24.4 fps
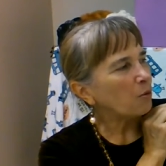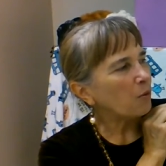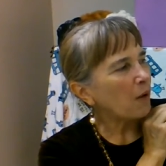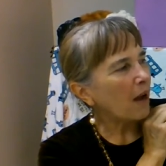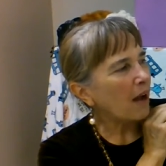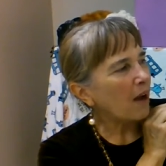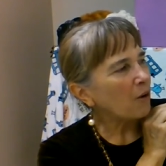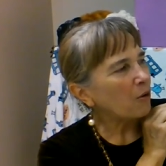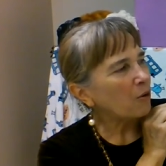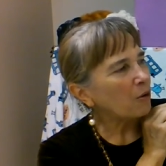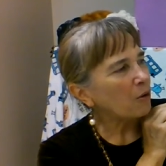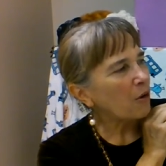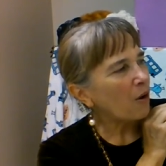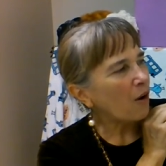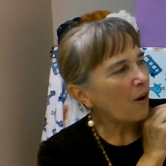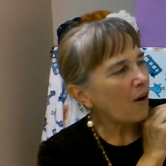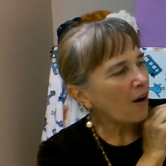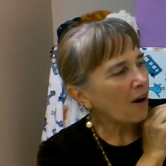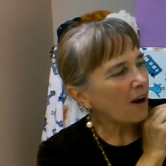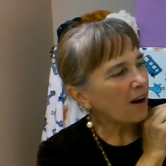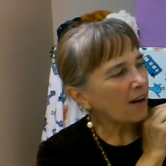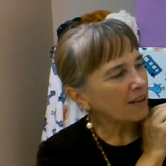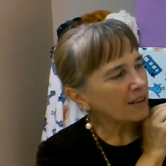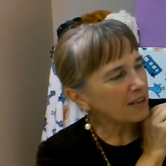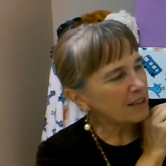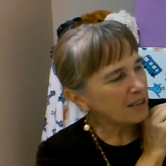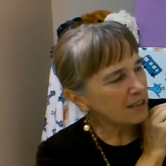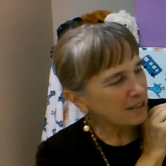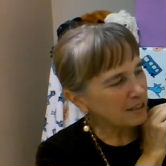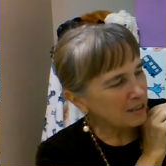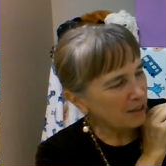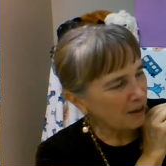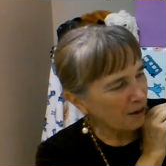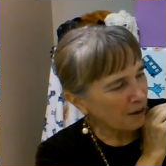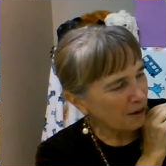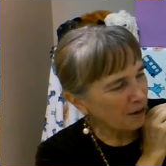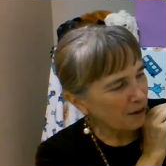Groundhog's
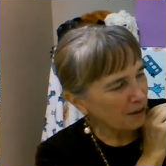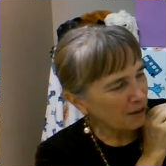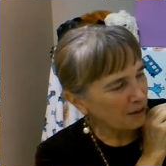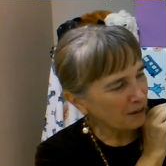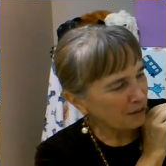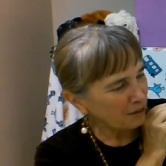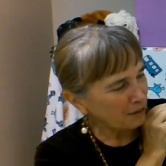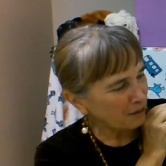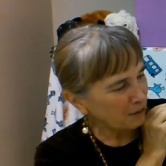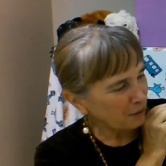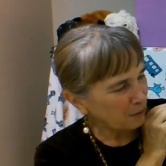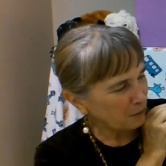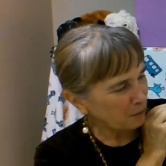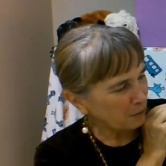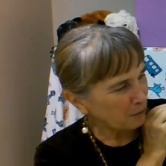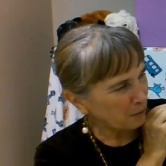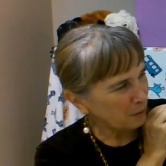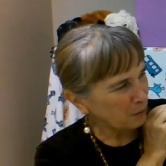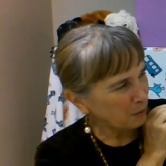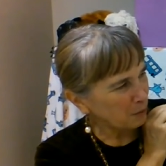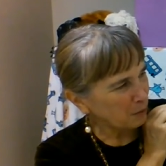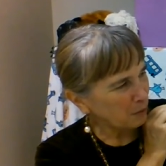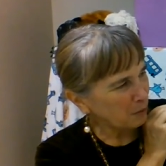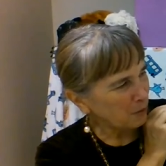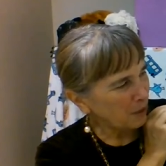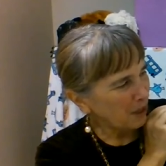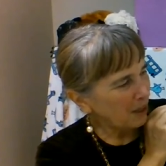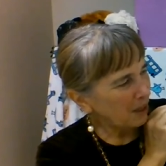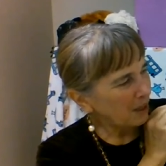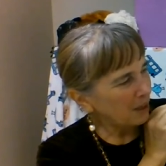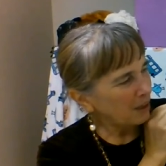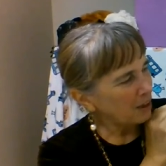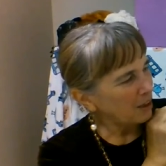garden grew.